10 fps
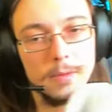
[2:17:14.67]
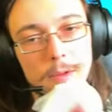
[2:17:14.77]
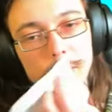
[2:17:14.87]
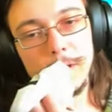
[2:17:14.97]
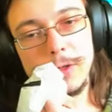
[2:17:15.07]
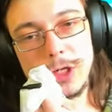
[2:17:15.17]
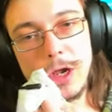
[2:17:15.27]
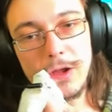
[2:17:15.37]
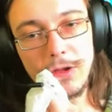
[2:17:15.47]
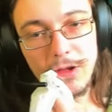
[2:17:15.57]
Oh, you're
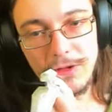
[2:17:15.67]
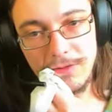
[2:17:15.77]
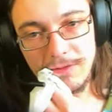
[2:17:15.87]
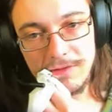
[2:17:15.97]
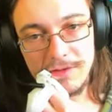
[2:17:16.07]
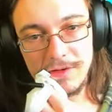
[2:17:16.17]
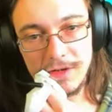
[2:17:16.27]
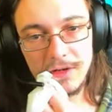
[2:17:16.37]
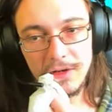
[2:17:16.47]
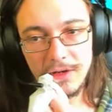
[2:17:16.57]
drunk.
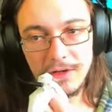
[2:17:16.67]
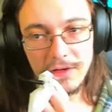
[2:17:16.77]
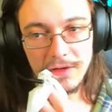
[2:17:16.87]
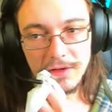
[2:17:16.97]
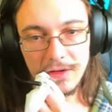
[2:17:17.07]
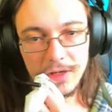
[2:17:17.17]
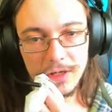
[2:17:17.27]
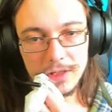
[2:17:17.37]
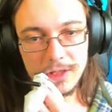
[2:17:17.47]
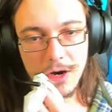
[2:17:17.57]
You are drunk.
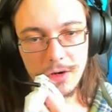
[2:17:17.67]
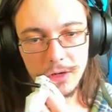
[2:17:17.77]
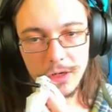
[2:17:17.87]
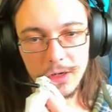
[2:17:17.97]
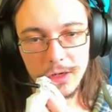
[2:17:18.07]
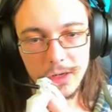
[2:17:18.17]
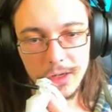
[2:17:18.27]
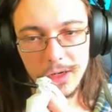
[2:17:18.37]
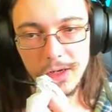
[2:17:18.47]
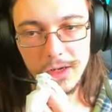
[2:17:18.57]
It's drunk.
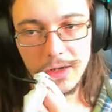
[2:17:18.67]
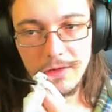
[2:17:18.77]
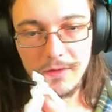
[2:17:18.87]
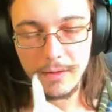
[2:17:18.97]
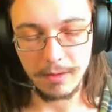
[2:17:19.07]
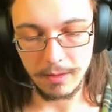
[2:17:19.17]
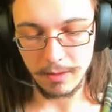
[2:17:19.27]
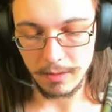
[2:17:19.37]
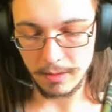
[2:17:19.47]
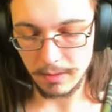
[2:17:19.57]
You're
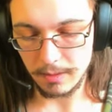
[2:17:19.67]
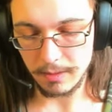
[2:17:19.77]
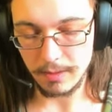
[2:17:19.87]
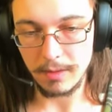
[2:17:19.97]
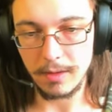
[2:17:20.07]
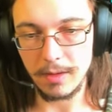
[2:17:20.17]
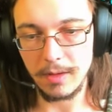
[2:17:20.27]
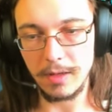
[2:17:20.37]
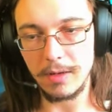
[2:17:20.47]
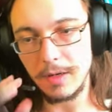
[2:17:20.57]
drunk.
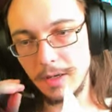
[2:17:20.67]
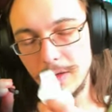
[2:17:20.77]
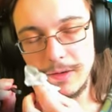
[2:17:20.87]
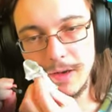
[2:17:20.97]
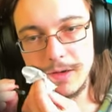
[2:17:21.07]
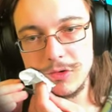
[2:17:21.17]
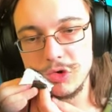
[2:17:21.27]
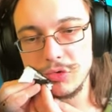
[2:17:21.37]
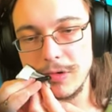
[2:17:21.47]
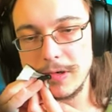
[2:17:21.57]
I'm not not
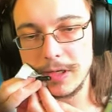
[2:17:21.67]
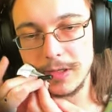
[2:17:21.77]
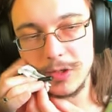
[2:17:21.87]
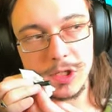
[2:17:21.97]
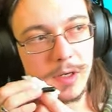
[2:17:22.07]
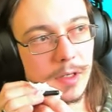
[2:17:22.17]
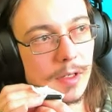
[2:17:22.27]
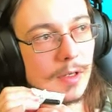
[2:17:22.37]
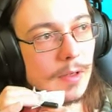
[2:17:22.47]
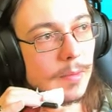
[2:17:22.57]
drunk. Junk.
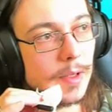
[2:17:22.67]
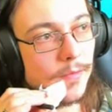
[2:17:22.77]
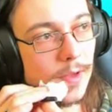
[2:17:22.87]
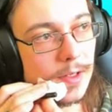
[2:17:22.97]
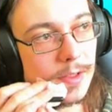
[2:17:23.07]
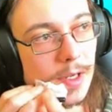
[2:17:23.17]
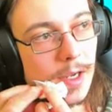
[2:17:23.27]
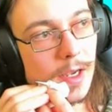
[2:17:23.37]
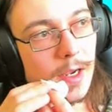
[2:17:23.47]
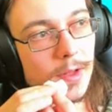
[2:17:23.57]
Um, my face.
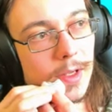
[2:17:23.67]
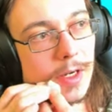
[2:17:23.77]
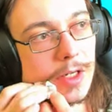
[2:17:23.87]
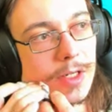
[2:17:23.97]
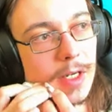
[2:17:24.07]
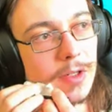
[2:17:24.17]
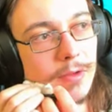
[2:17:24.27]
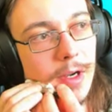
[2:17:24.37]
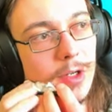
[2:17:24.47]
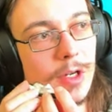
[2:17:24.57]
I think I just like
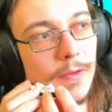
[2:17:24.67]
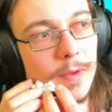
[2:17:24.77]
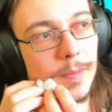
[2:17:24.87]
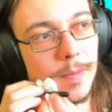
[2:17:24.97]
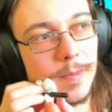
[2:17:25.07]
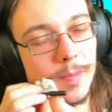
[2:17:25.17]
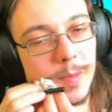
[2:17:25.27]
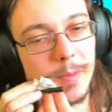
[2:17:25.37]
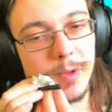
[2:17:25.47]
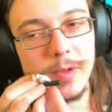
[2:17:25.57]
scratched off a
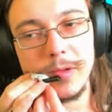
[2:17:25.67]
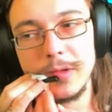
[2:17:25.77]
pimple.